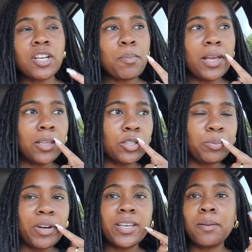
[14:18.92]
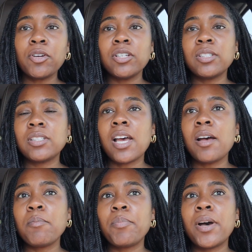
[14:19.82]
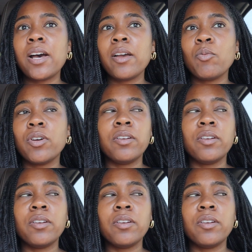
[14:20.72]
up my lunch break and I'm gonna stop by one